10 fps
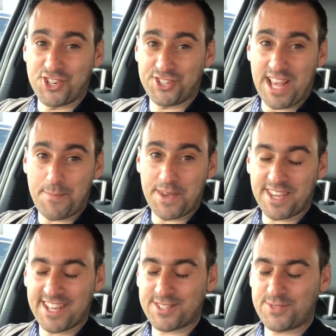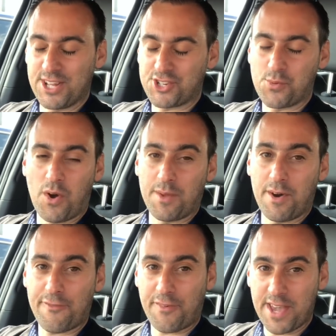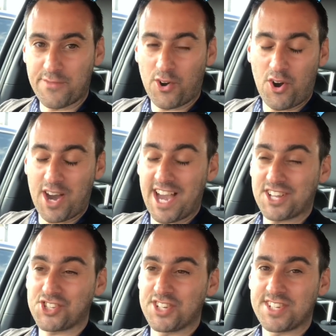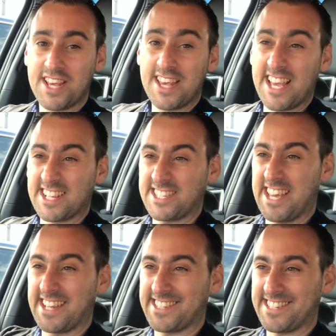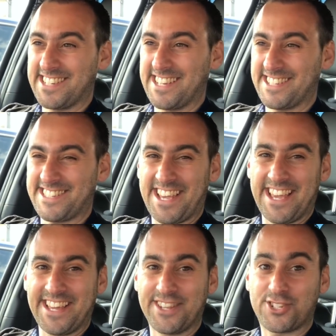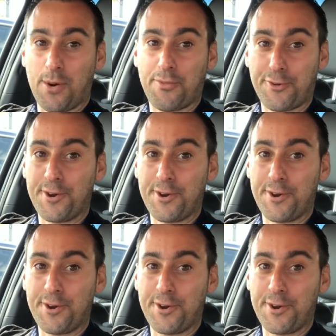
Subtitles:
It's just epic. It's literally one of my favourite hot hatches. It's in the